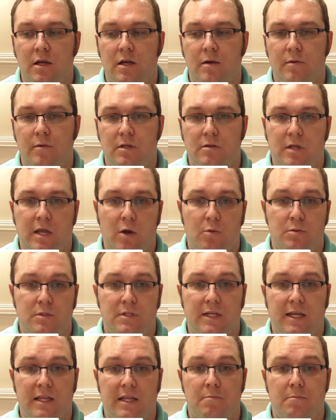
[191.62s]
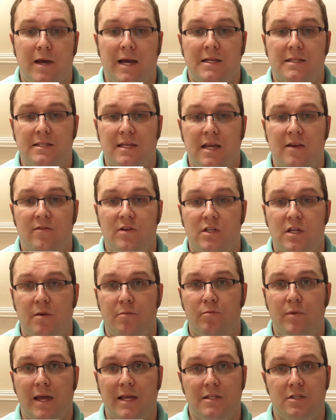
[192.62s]
and helps to get them back safely.
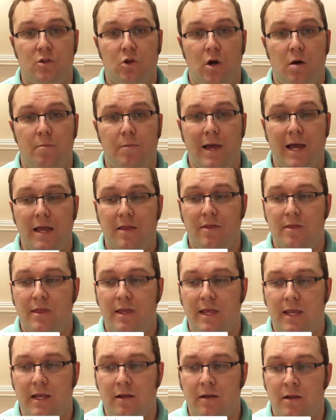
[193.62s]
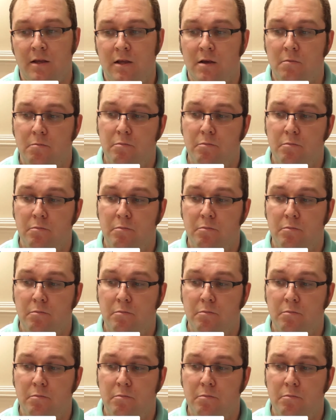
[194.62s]
So that's not a bad thing.